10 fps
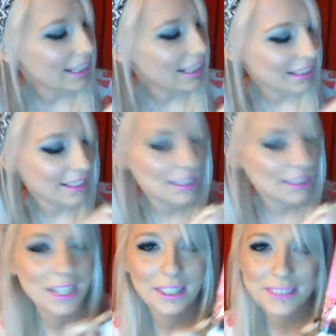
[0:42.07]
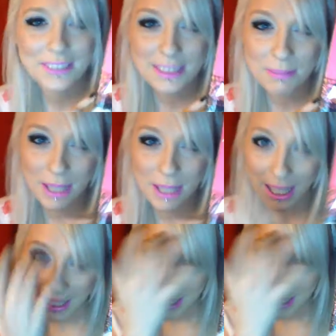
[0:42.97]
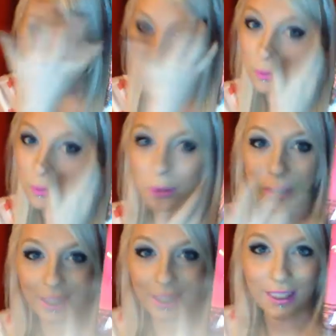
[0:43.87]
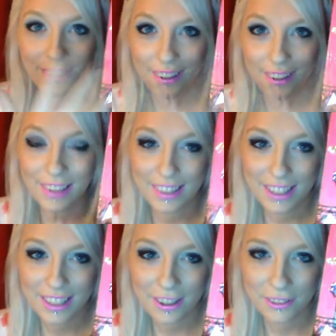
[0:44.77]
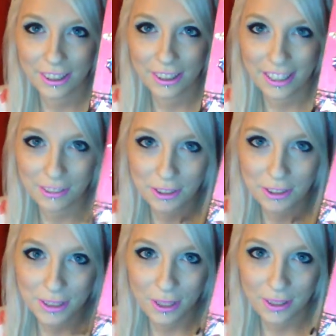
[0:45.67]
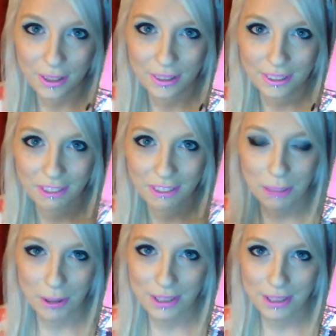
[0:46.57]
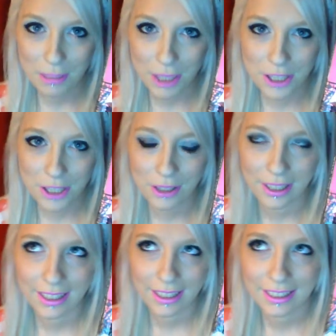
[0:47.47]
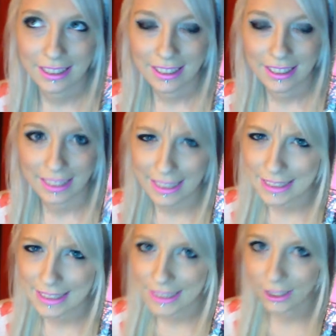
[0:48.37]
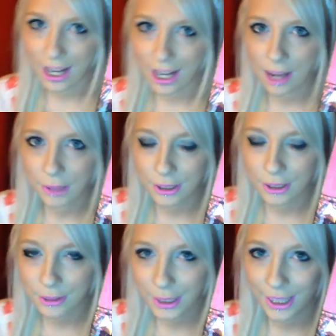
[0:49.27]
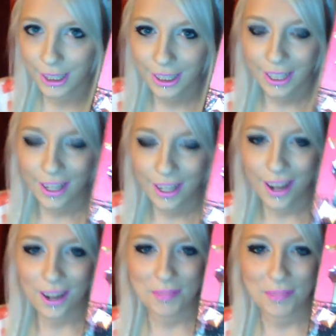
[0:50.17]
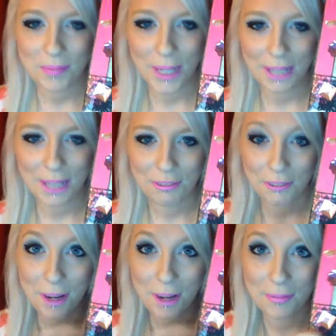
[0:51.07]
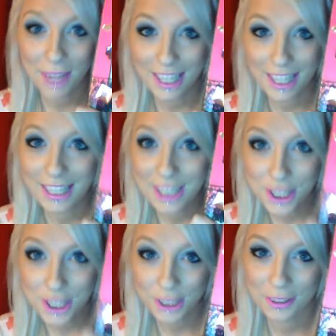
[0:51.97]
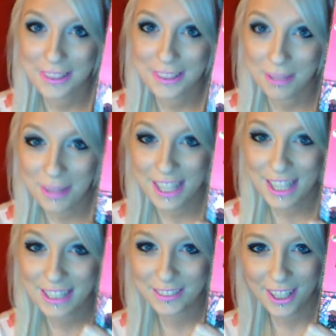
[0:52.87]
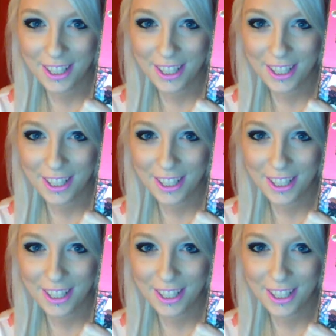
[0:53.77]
there used to be more on the cover, like if you saw when I posted the picture on like Instagram or Twitter. But from wrecking the journal, some things fell